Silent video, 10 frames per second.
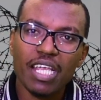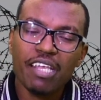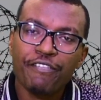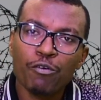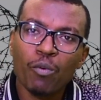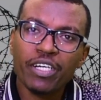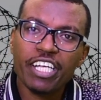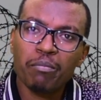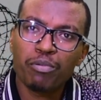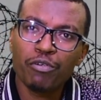If you want to
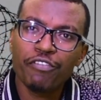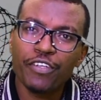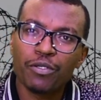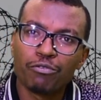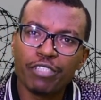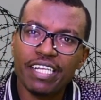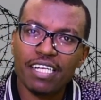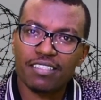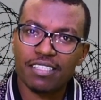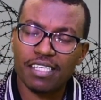improve your
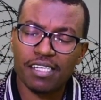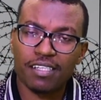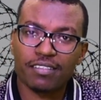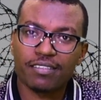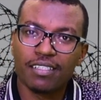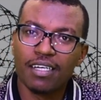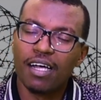reading skills,